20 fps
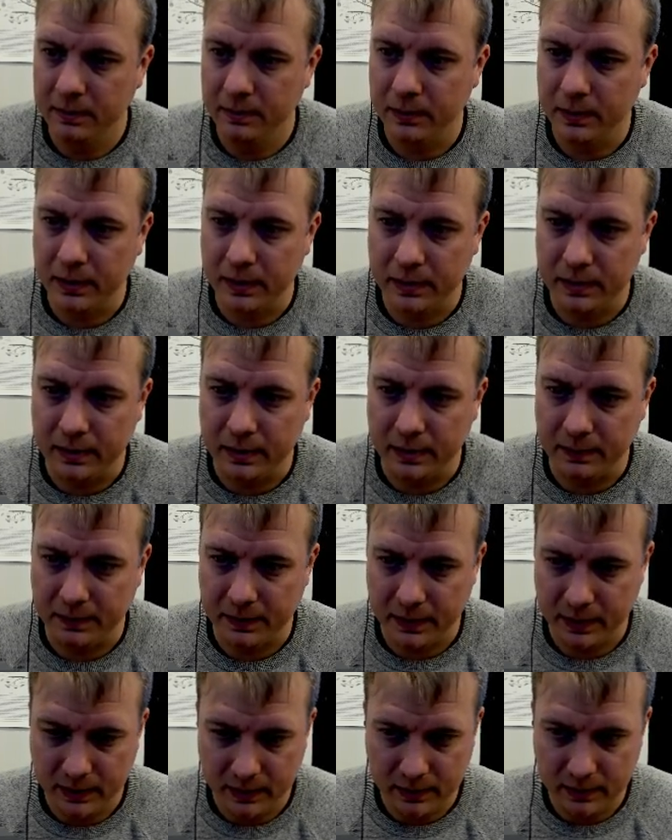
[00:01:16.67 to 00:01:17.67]
Empty of
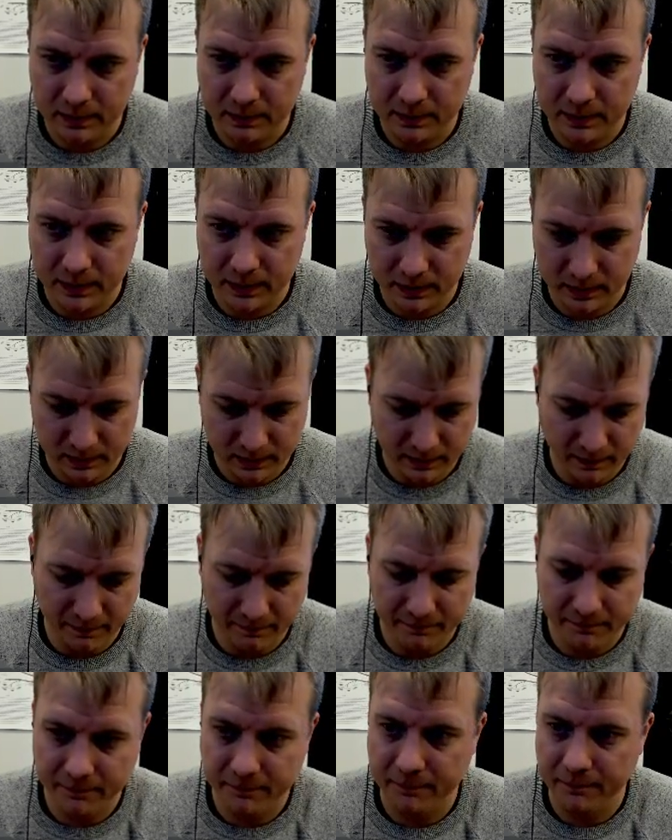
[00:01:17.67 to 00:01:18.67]
columns.
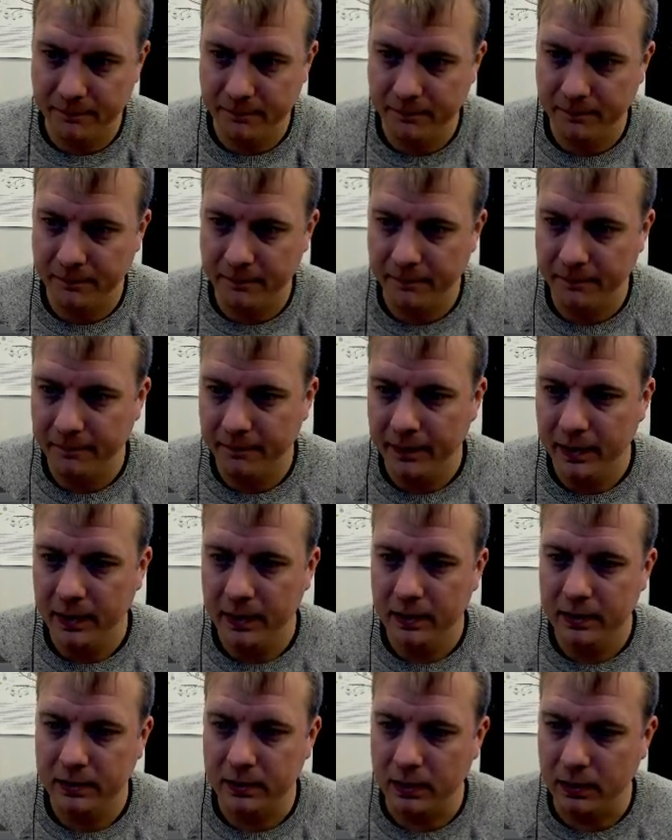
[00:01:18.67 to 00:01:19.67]

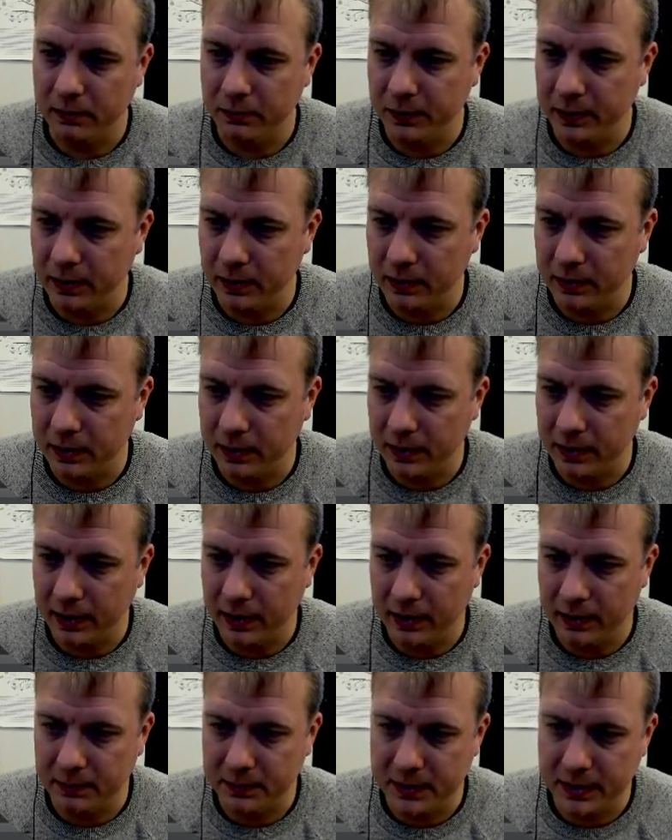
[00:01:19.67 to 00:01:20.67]
So if we look at our
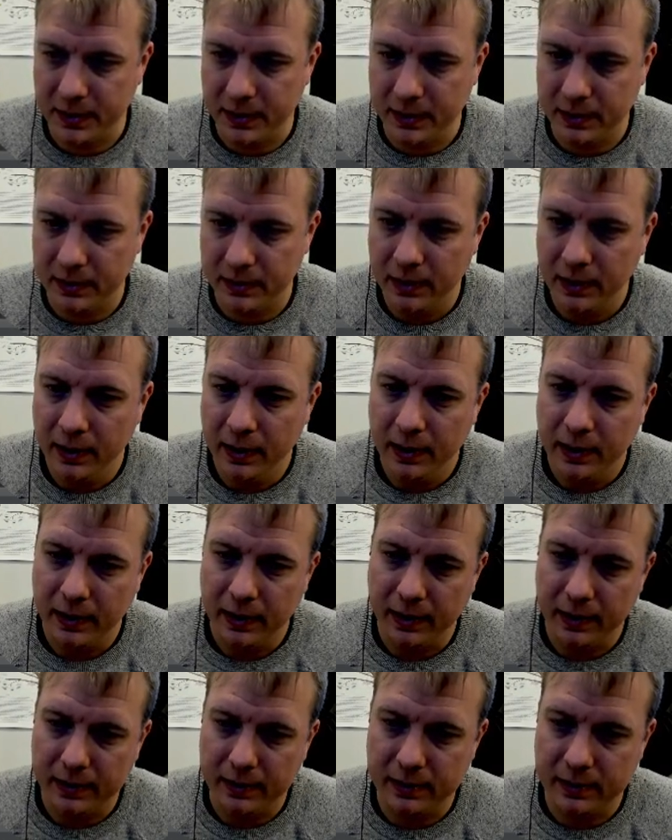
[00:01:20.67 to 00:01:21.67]
columns here,
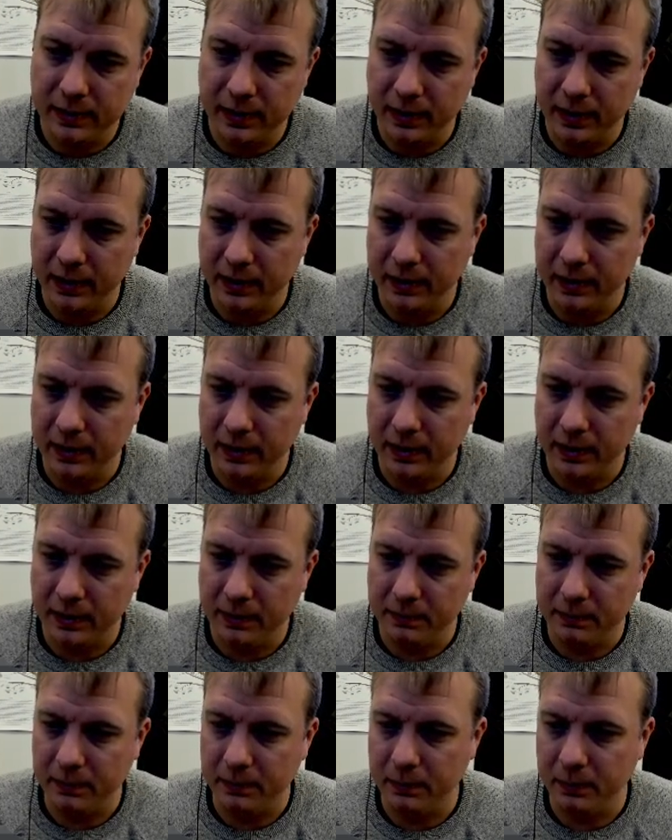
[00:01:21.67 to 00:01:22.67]
let's say
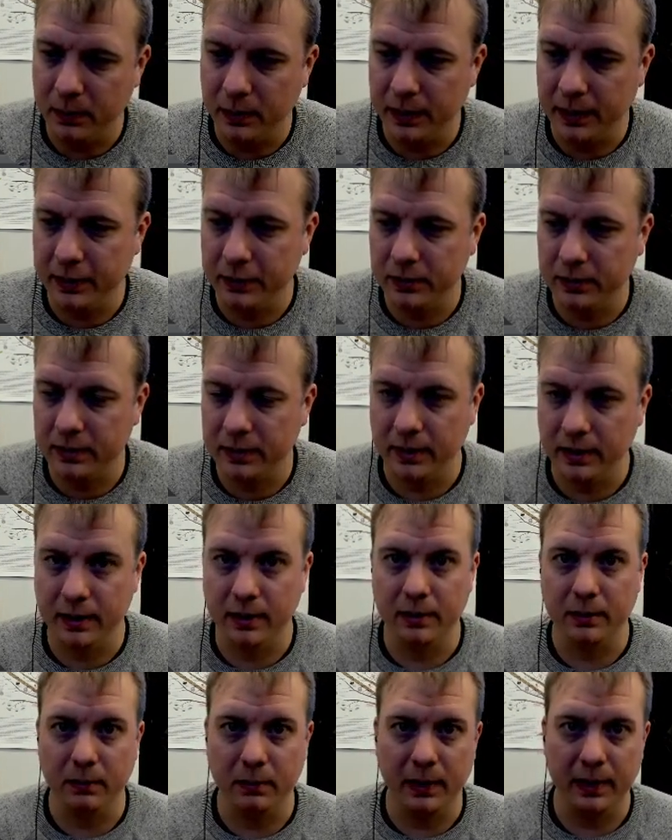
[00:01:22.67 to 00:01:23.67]
we're interested
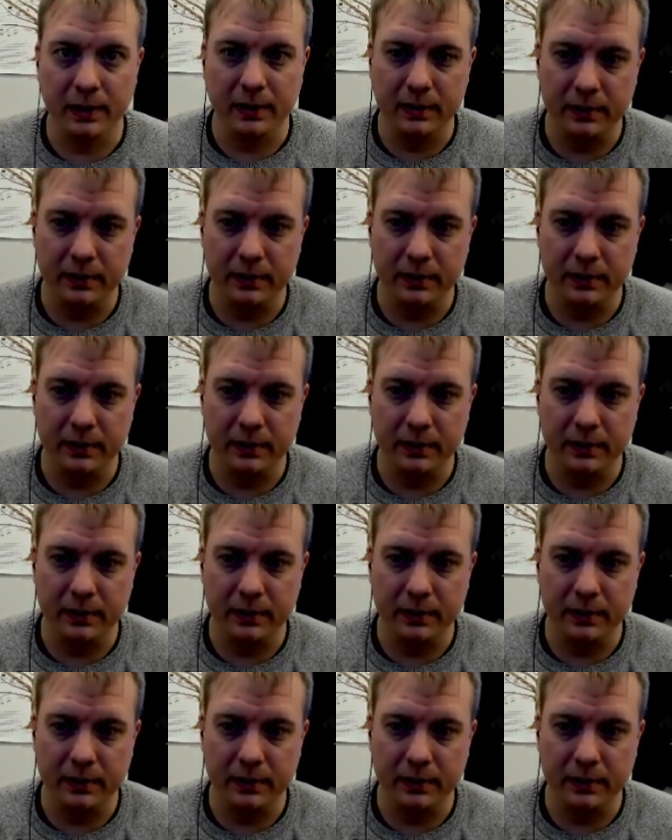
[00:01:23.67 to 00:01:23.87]
in whether